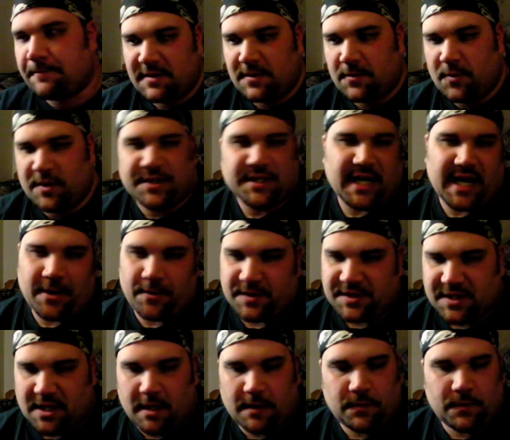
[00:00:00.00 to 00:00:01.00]
Which I
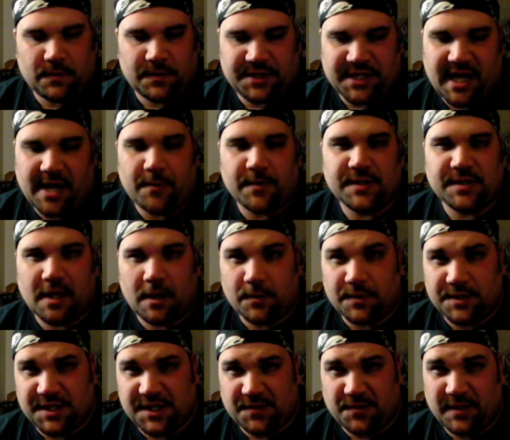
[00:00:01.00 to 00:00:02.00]
always thought
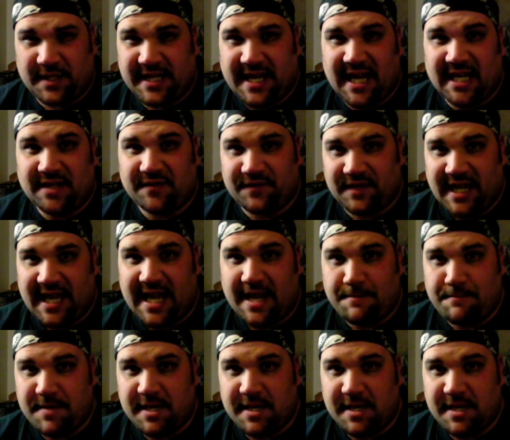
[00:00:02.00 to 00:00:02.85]
was just really kind of lame,